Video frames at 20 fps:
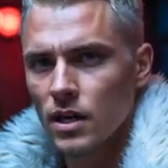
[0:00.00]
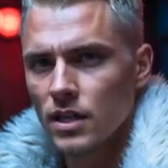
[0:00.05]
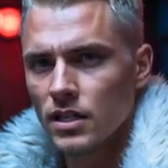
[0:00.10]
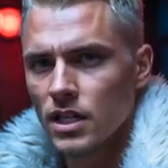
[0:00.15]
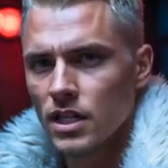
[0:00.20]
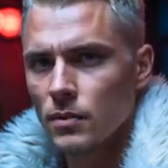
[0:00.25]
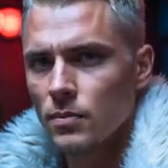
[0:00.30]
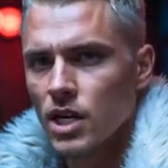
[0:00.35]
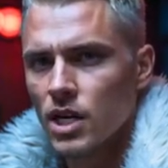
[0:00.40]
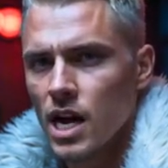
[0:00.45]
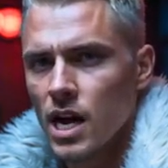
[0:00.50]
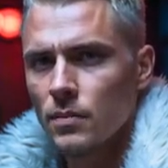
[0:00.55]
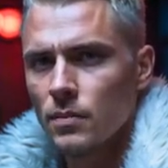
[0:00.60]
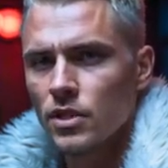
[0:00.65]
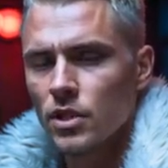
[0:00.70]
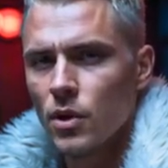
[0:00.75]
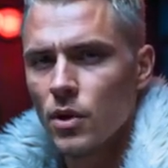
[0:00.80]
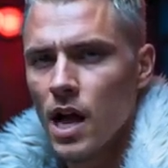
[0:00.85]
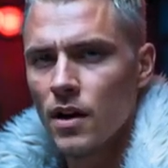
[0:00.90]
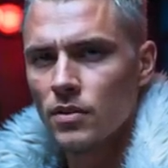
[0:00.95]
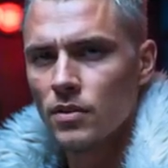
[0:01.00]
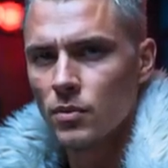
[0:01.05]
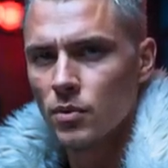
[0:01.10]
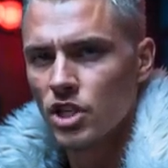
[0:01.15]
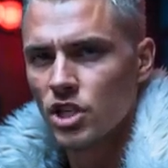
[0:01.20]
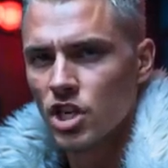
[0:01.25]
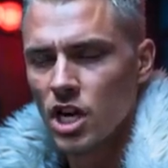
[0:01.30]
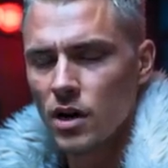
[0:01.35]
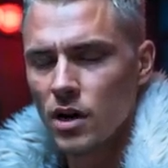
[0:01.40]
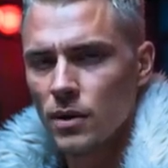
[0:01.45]
Sometimes you have to
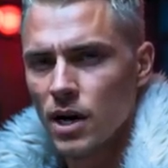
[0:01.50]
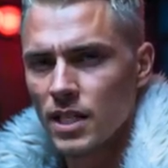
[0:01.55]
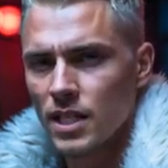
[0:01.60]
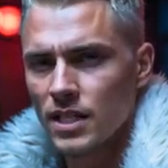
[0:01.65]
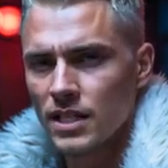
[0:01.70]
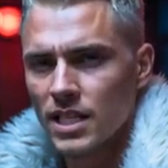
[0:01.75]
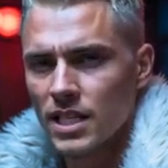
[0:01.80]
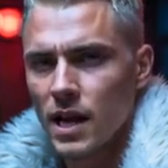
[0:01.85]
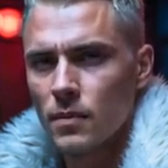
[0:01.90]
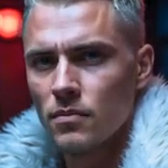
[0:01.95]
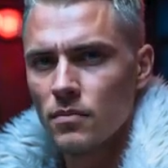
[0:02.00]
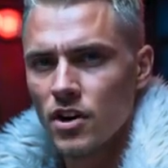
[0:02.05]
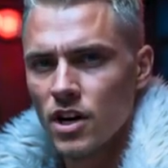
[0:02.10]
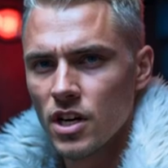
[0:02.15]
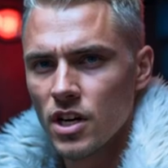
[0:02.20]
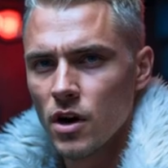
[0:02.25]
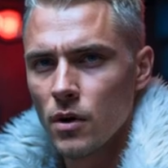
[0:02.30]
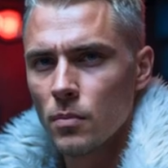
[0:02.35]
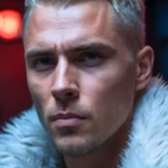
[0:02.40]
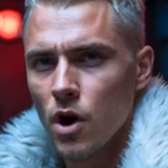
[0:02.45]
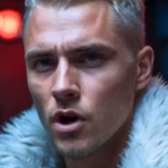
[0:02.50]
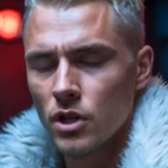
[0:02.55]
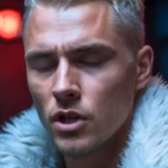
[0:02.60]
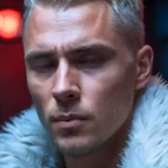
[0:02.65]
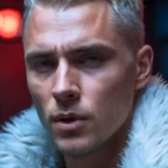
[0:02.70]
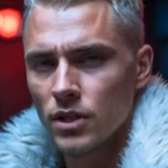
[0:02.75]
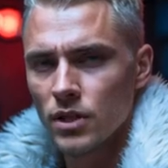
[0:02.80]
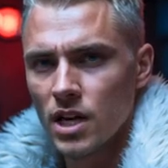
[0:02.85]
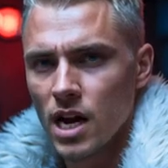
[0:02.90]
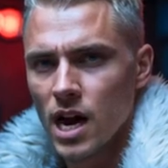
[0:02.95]
regenerate the same video
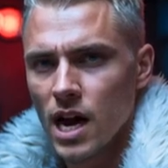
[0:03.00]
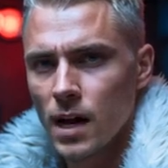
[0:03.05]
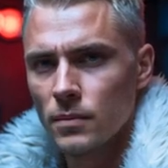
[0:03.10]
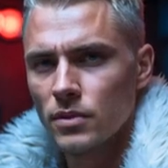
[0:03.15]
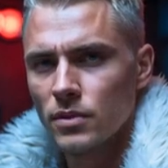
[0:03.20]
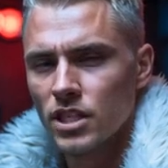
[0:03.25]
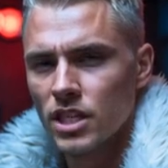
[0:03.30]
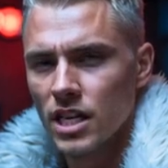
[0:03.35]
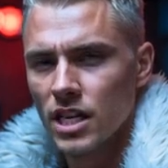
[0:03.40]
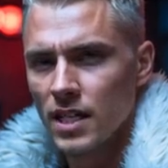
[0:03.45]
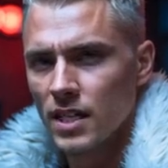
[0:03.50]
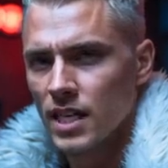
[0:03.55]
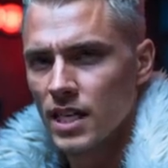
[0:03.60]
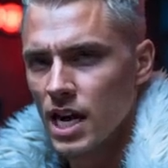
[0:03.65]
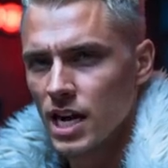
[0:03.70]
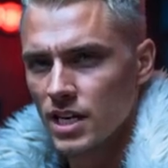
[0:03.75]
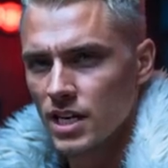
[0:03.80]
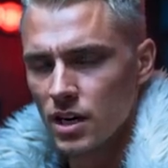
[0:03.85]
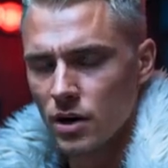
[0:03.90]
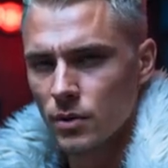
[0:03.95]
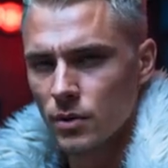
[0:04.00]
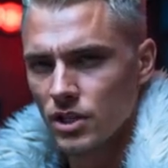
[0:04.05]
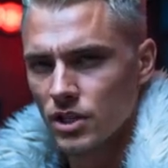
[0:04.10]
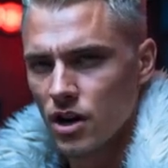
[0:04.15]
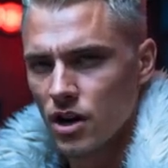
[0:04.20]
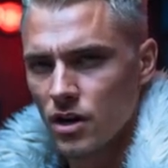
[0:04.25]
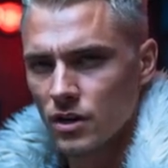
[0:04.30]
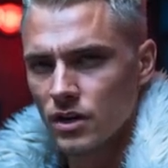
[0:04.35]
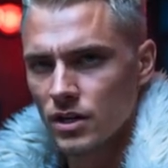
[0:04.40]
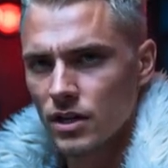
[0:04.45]
multiple times to get the ideal
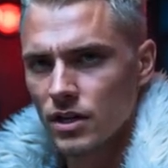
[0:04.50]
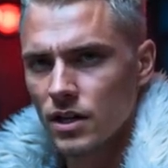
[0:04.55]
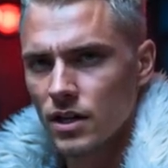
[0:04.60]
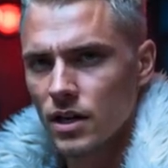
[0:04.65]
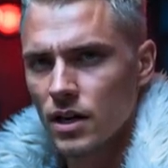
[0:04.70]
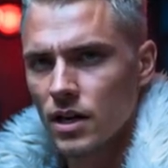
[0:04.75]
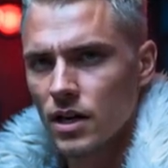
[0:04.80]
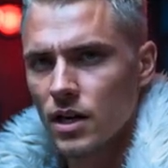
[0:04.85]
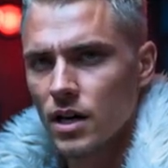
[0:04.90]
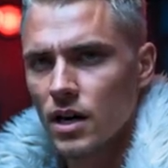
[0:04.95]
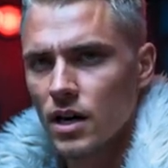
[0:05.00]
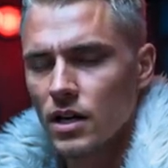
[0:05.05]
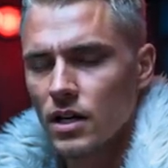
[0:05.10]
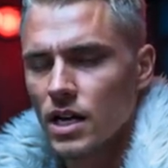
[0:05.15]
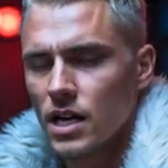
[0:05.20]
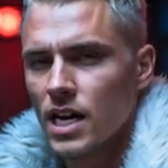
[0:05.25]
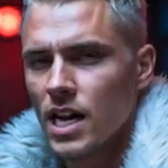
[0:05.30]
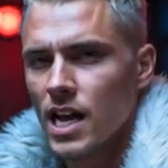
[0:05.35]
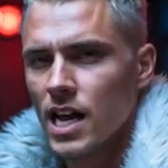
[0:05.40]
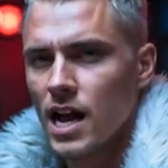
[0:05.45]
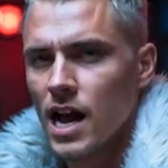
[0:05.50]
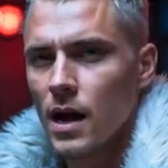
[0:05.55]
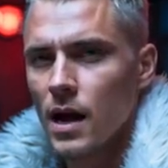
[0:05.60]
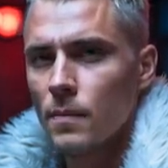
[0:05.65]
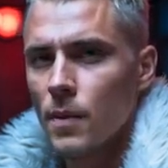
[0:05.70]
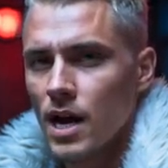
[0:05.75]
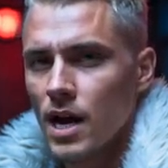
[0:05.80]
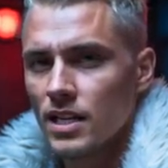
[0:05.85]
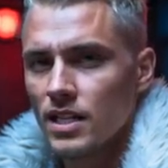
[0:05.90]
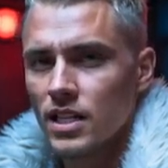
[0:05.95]
result. Kling AI
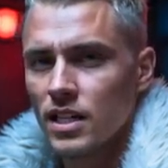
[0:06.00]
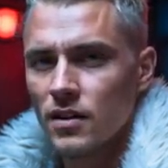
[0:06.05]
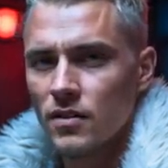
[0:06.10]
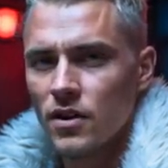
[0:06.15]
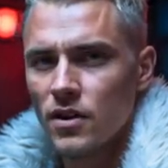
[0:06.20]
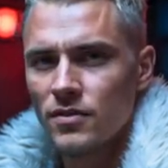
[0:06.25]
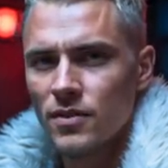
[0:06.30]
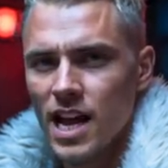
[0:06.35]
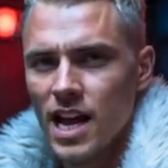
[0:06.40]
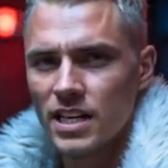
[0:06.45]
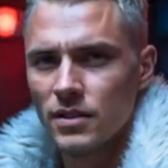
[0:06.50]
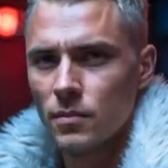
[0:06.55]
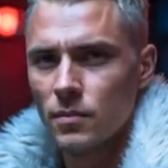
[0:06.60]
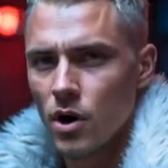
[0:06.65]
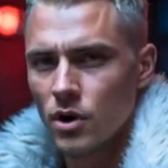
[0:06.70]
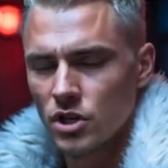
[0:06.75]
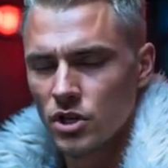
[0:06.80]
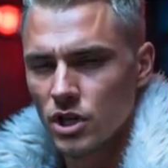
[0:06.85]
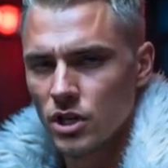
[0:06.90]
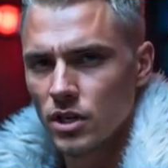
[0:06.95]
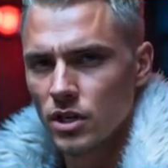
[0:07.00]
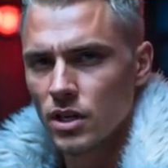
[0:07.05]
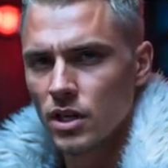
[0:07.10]
might deliver fast motion,